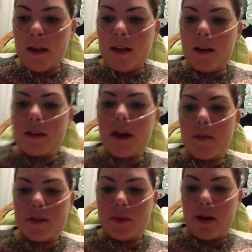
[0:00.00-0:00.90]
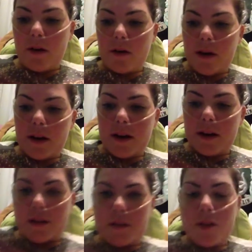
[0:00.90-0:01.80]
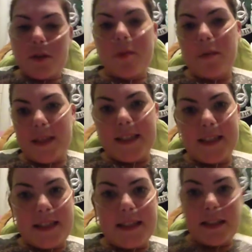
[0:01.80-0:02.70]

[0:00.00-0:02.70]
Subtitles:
Last time as well, I told you about my CT